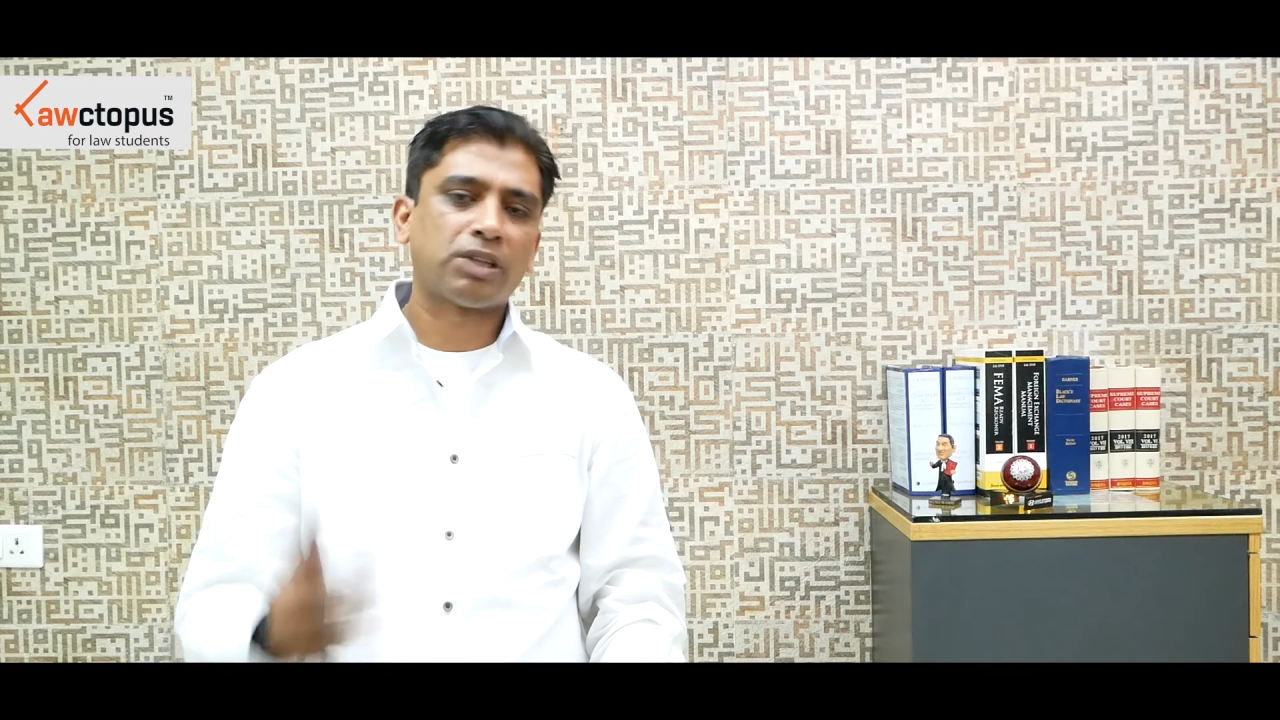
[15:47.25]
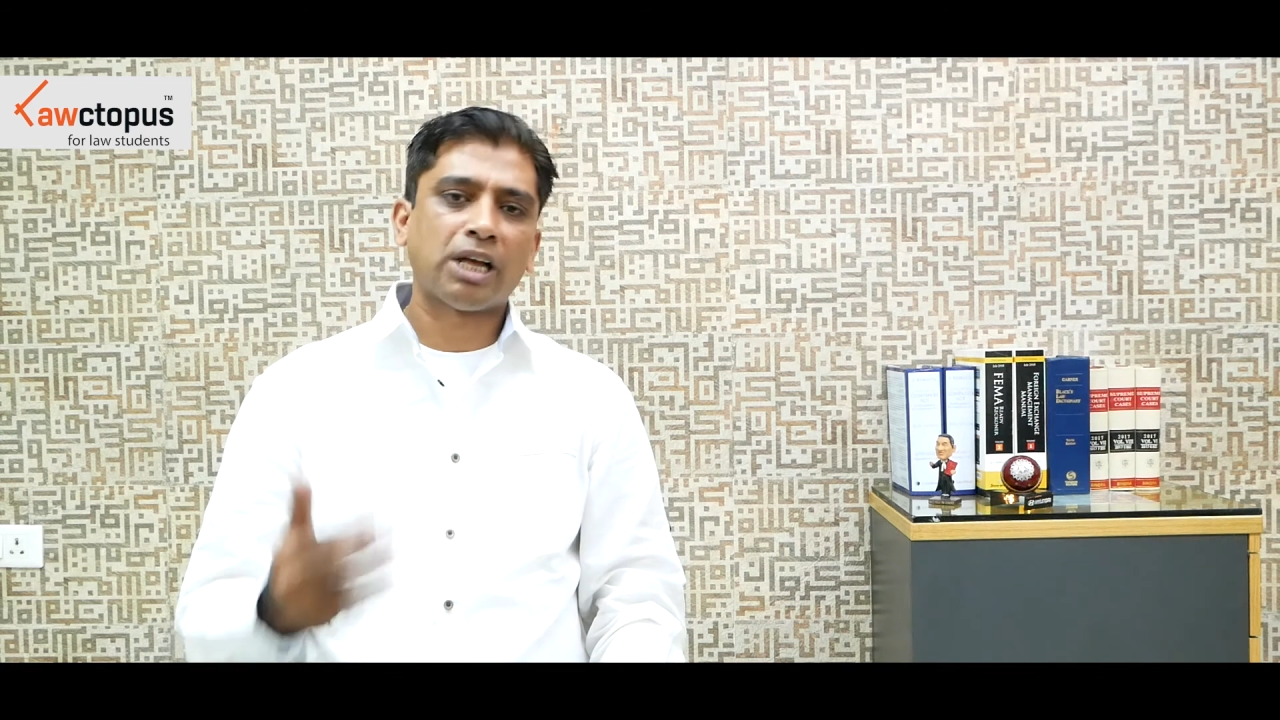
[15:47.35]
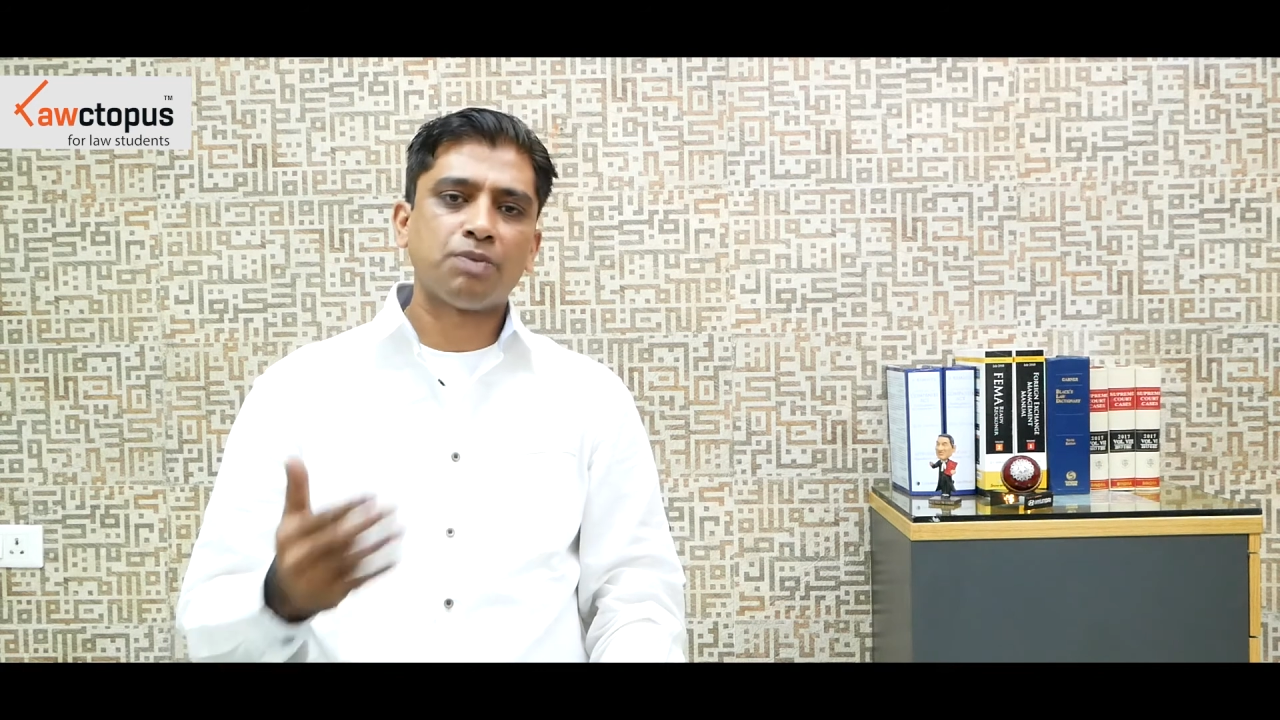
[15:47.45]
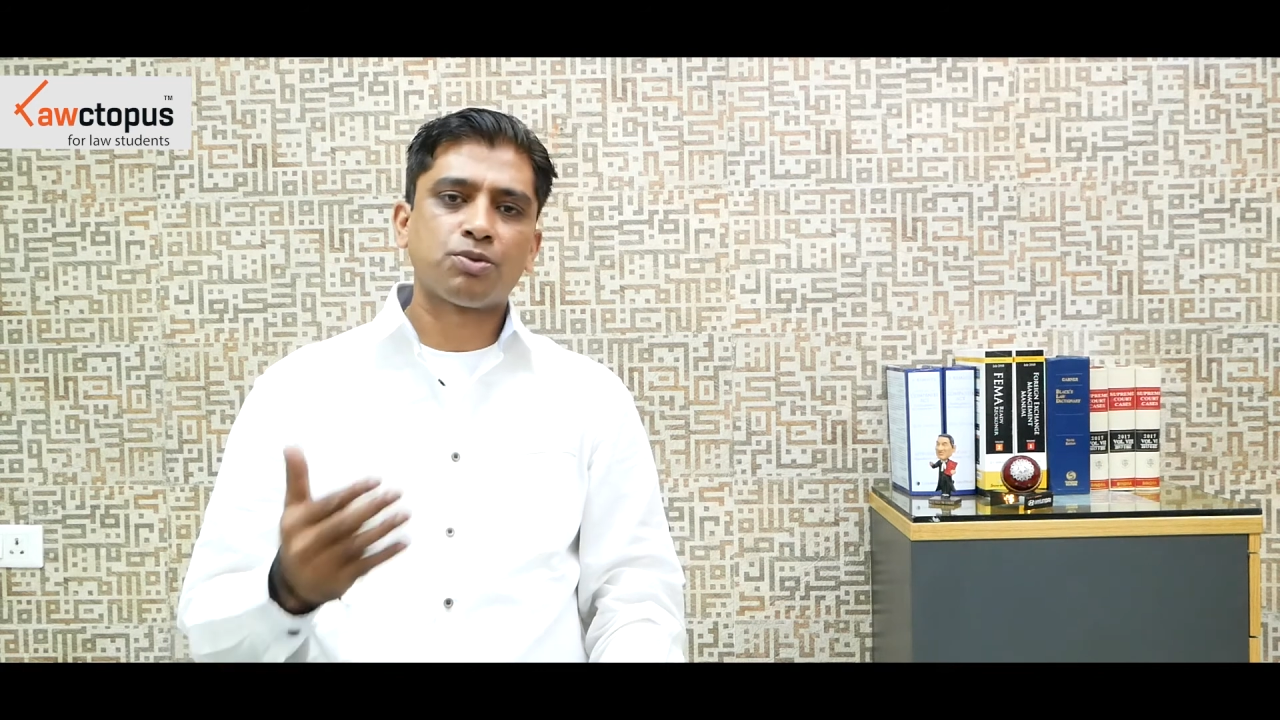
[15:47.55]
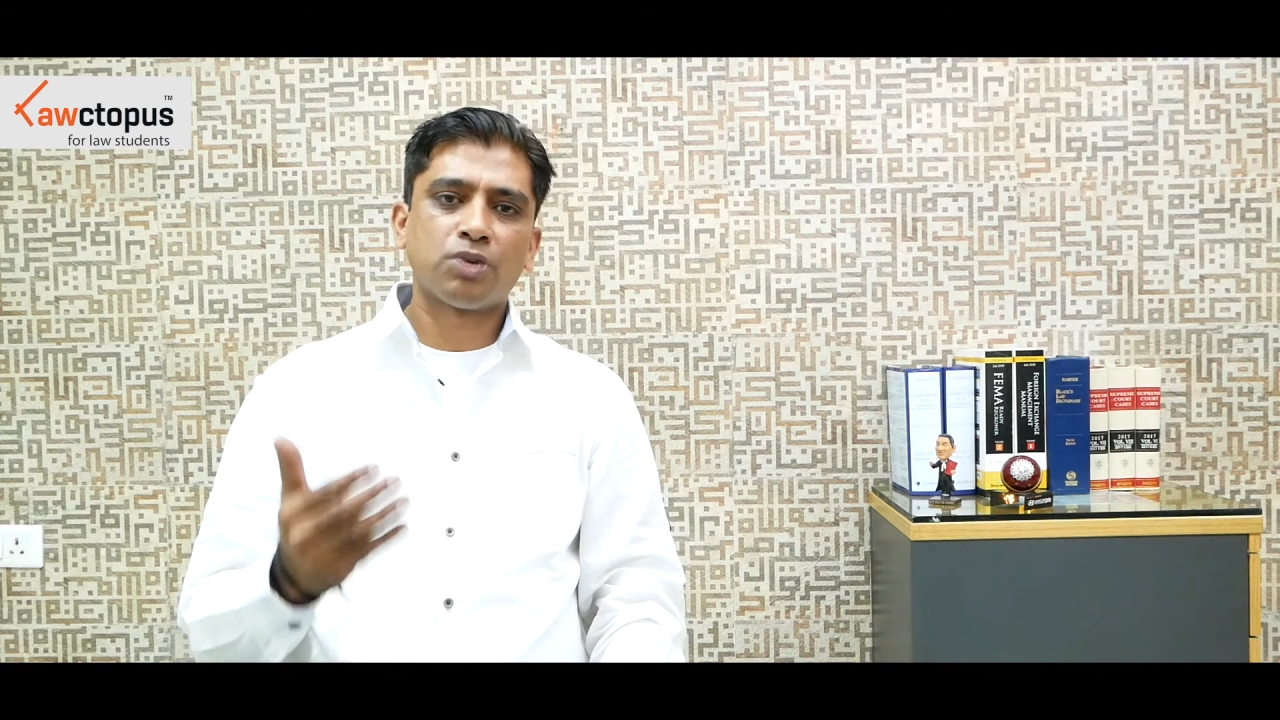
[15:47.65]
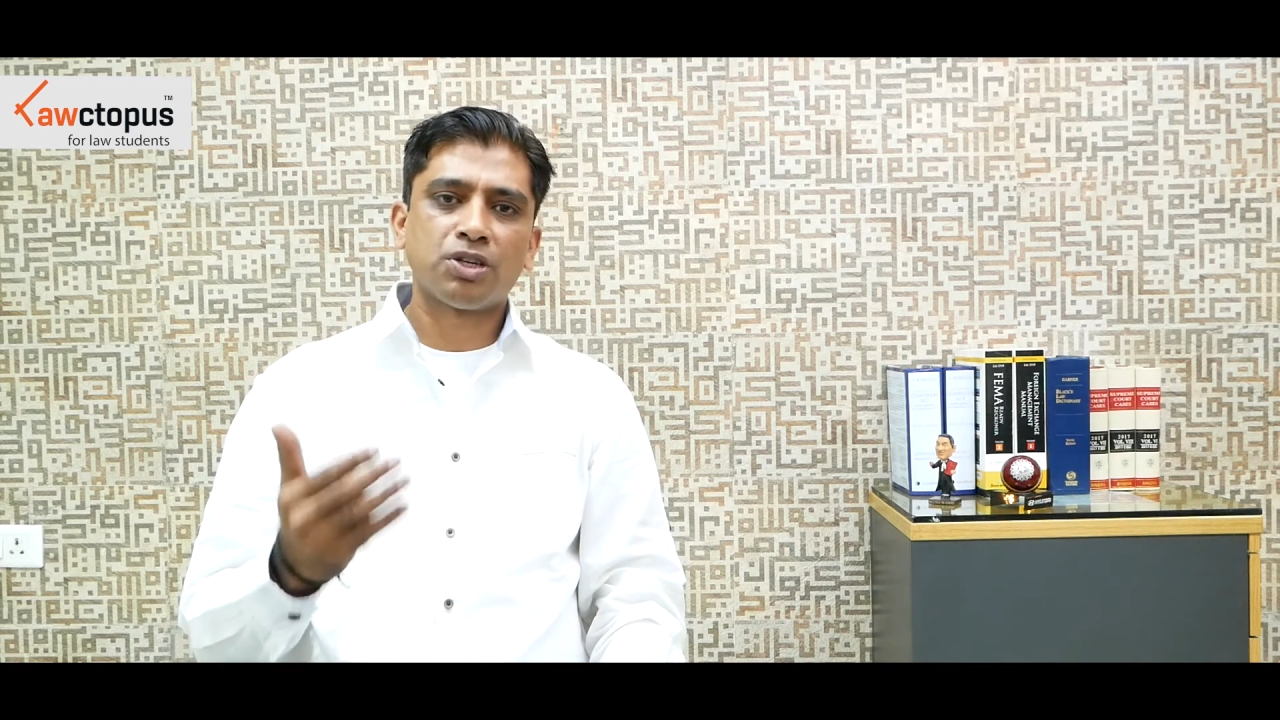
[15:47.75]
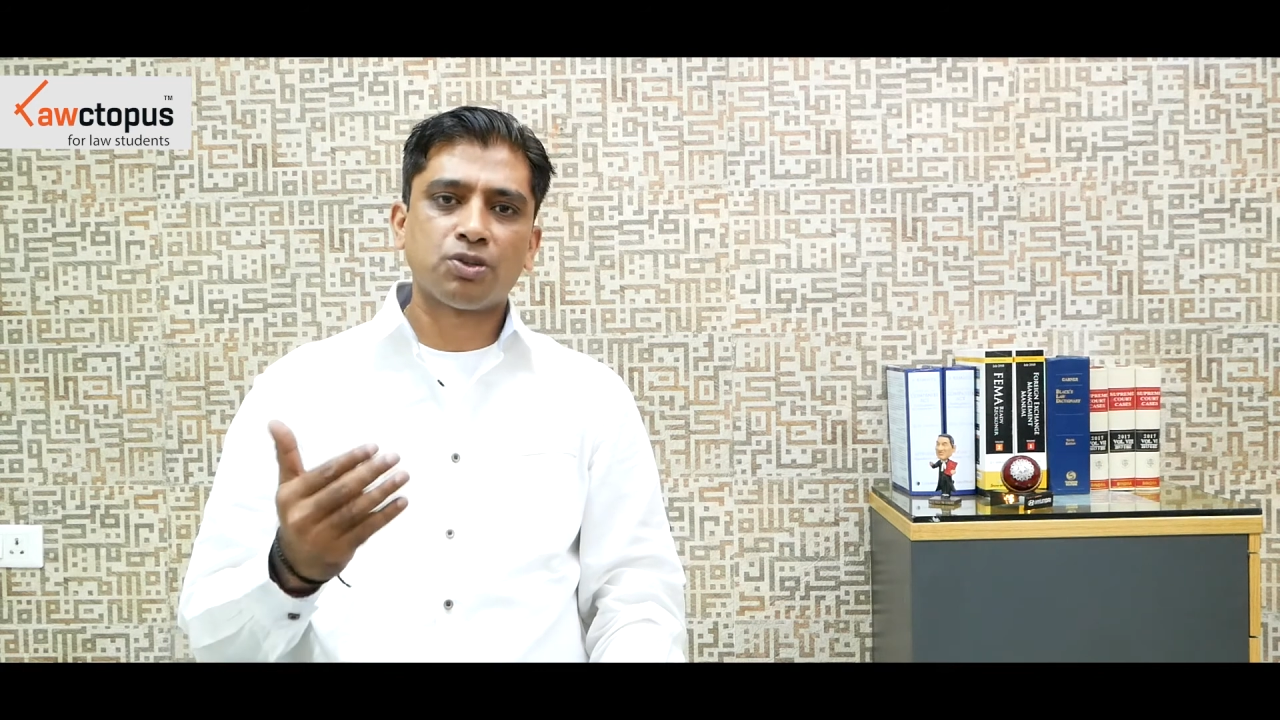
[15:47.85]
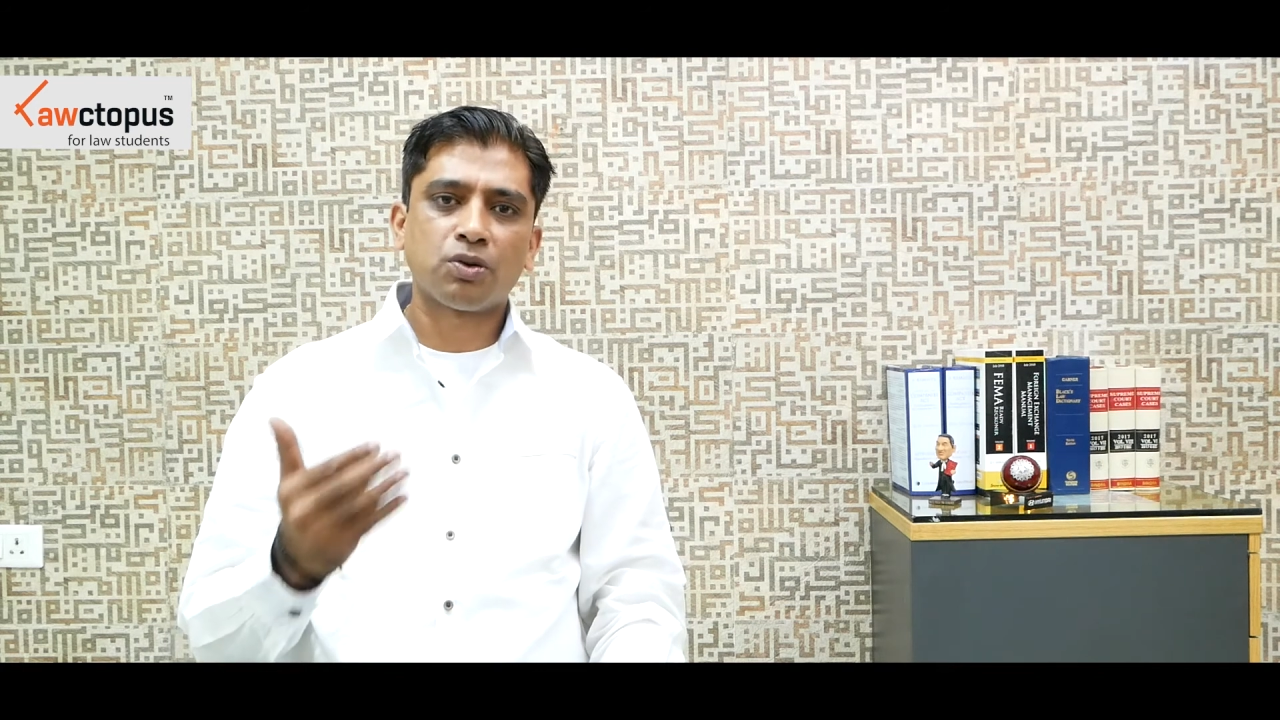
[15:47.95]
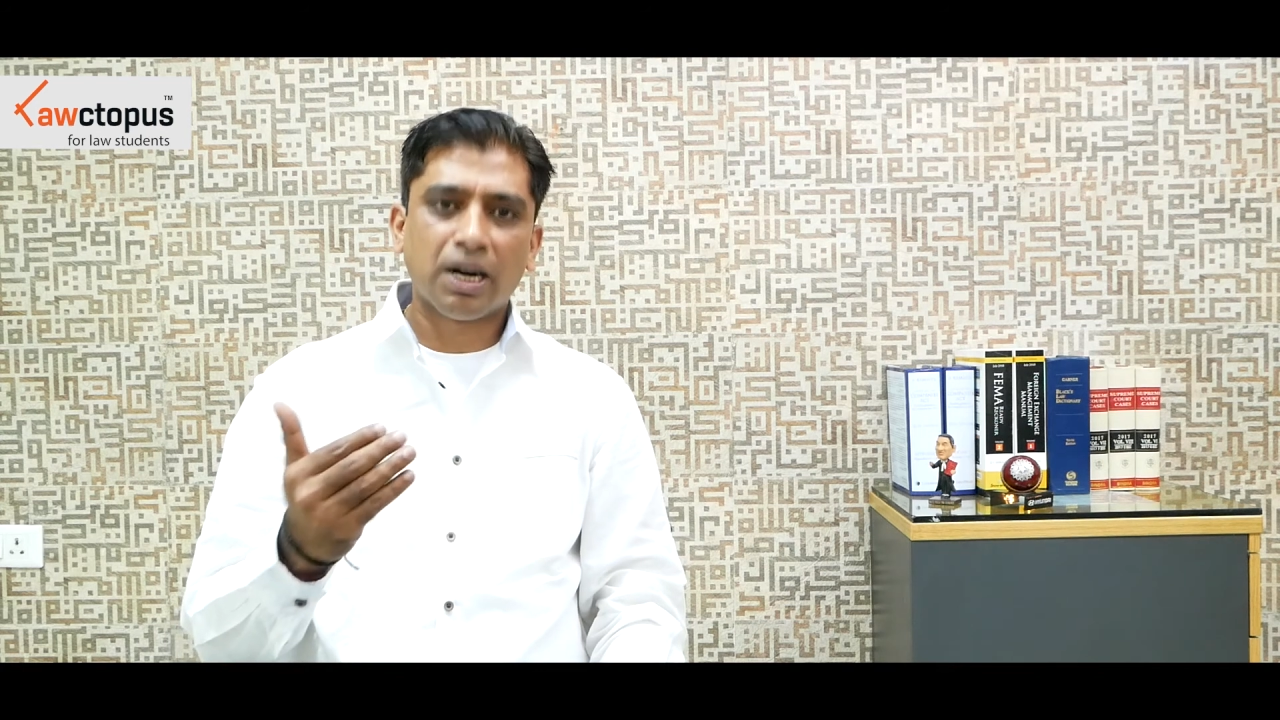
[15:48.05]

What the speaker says: time students don't